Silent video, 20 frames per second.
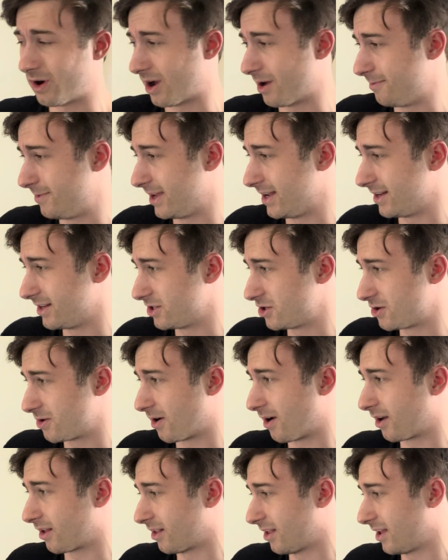I've been
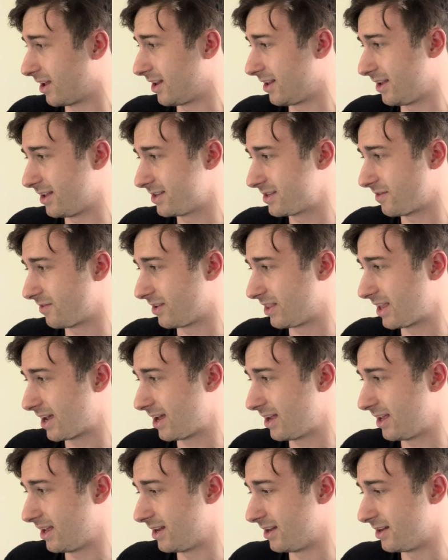struggling and stuff like
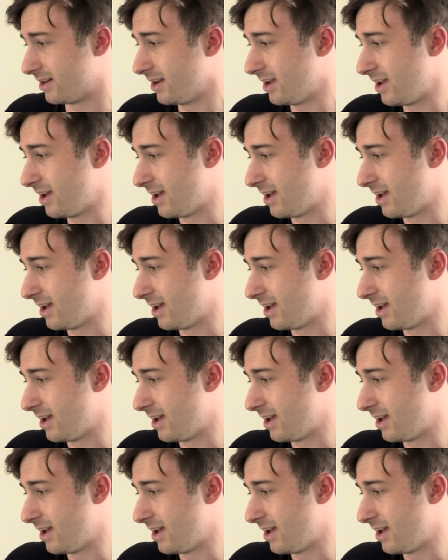that, and